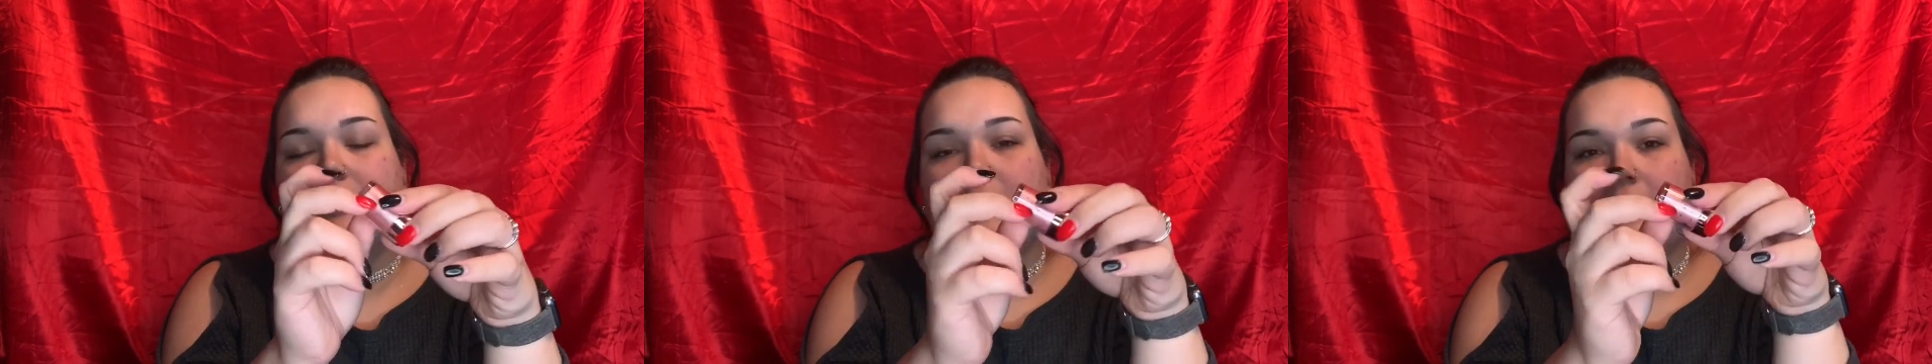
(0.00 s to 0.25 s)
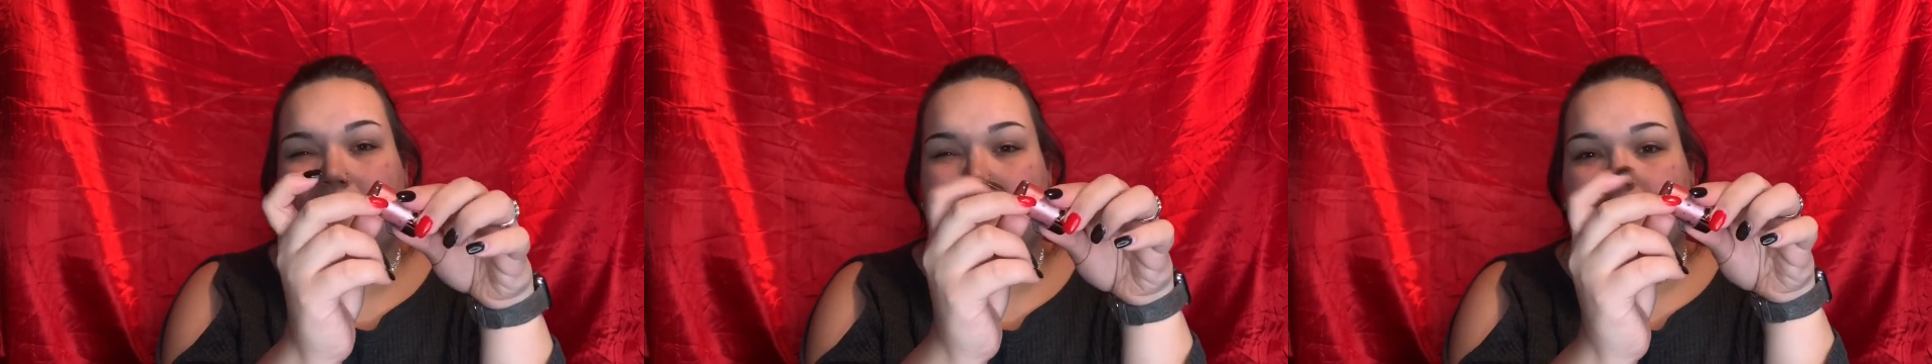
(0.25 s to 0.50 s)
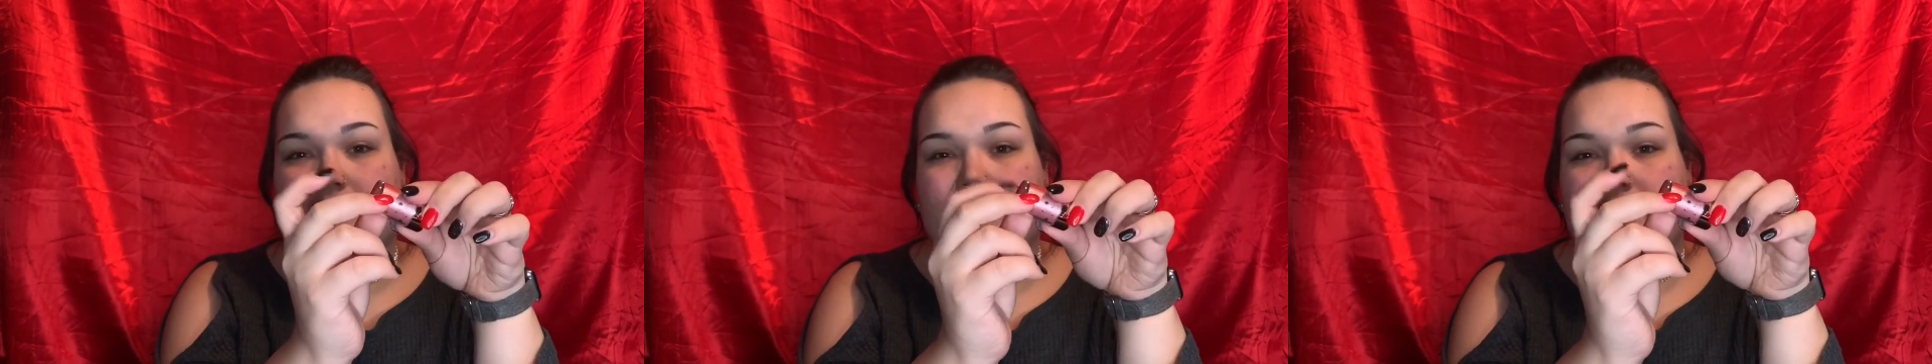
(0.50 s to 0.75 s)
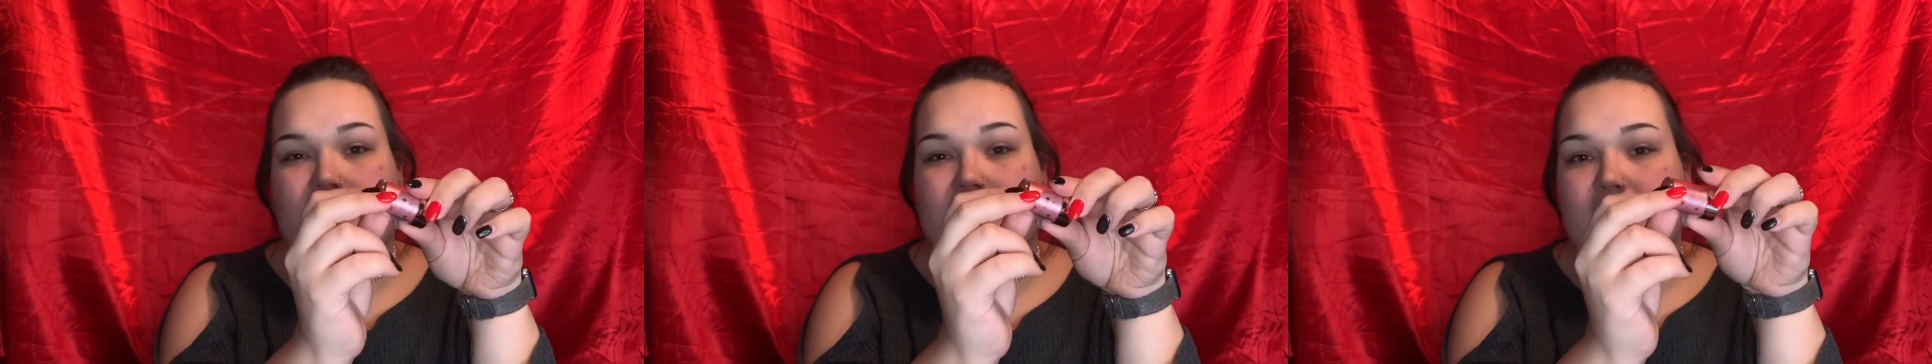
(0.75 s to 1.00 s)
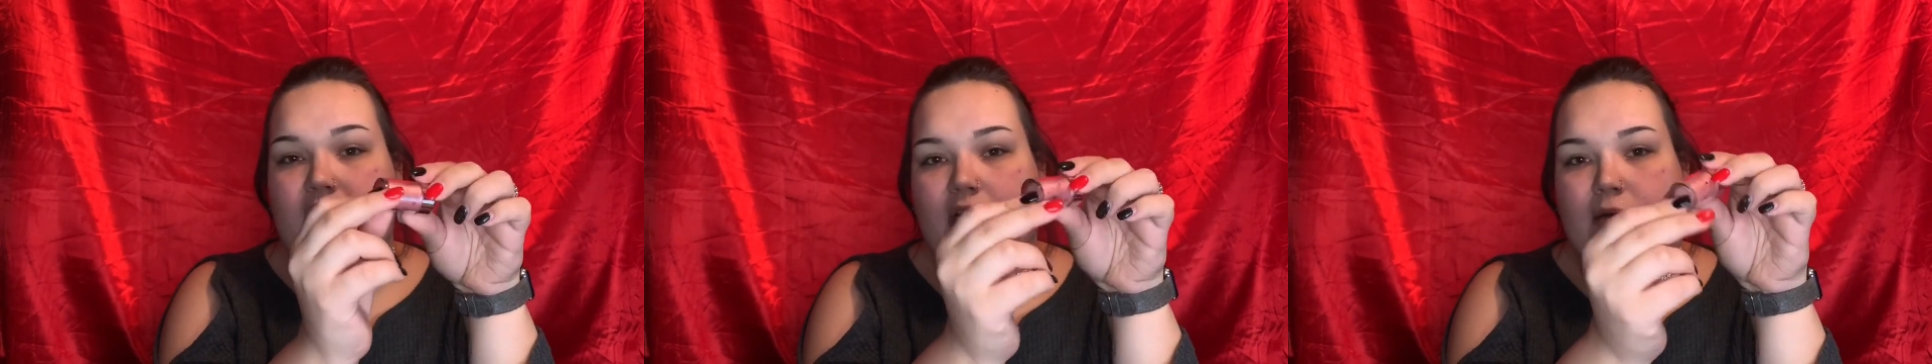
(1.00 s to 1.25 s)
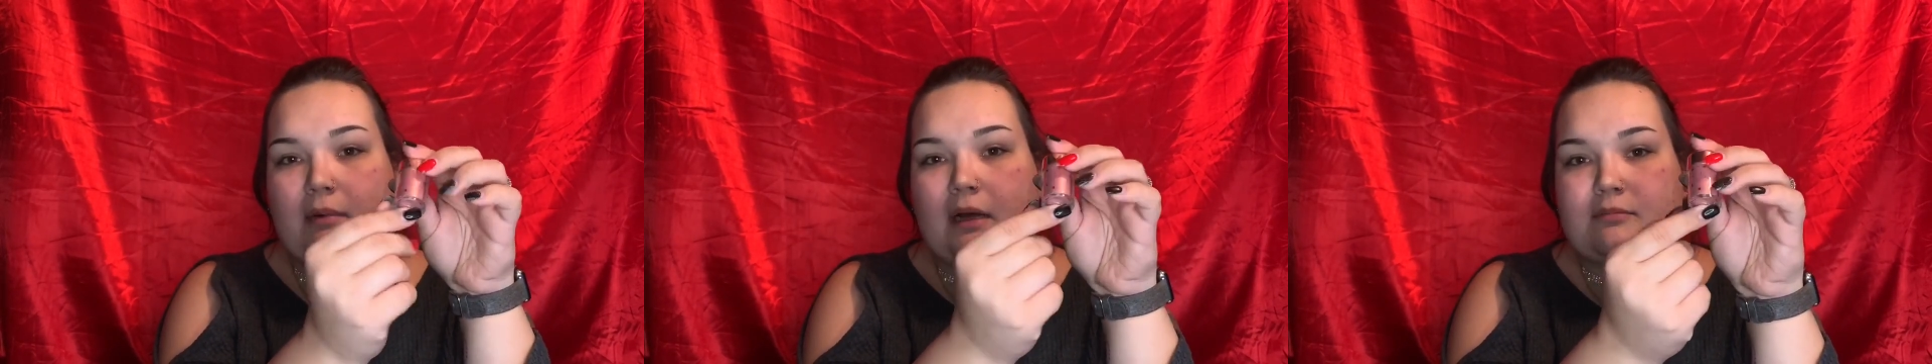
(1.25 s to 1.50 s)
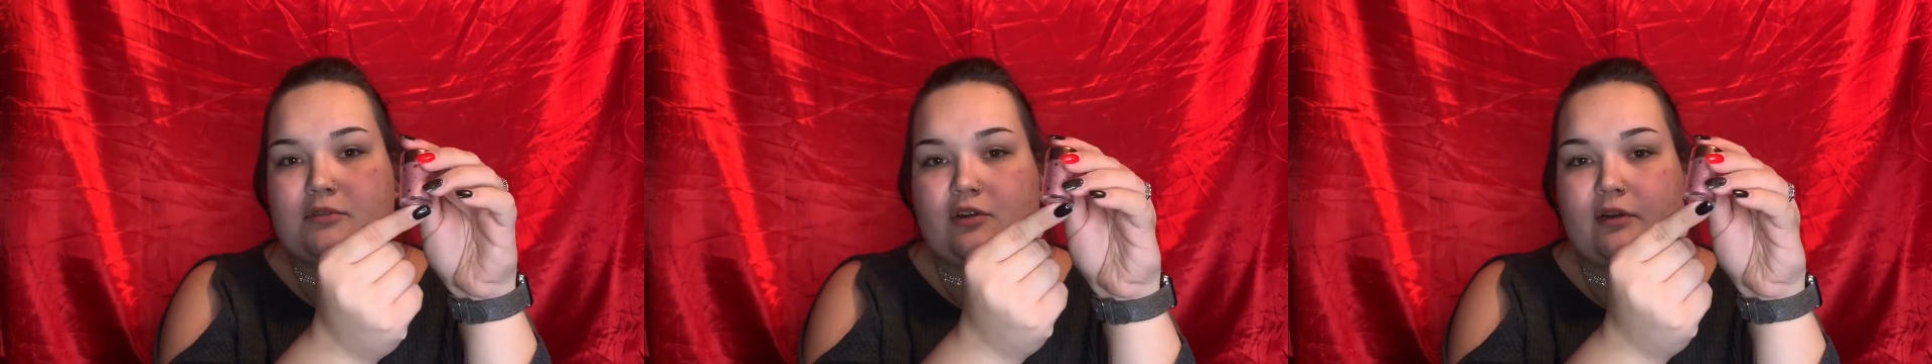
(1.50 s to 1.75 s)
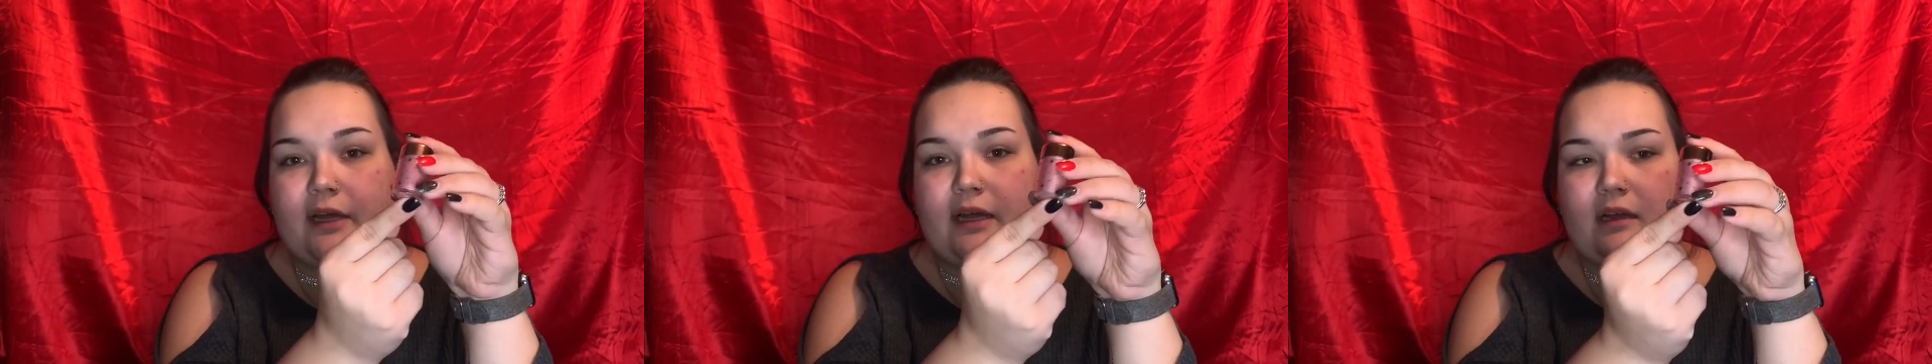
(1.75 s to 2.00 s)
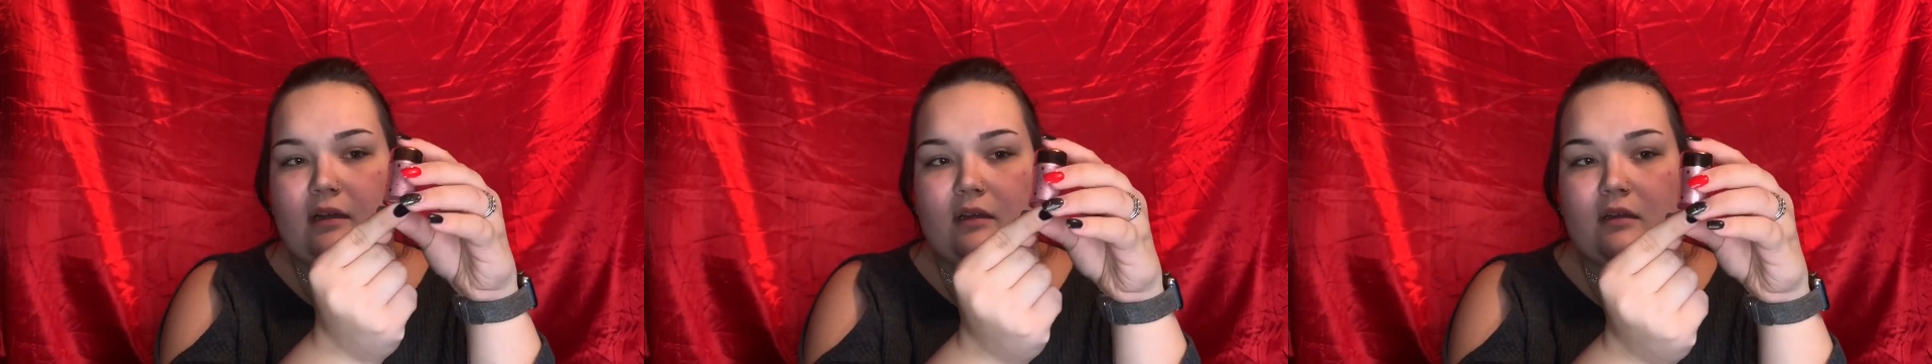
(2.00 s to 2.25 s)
Kathleen Lights Colourpop Zodiac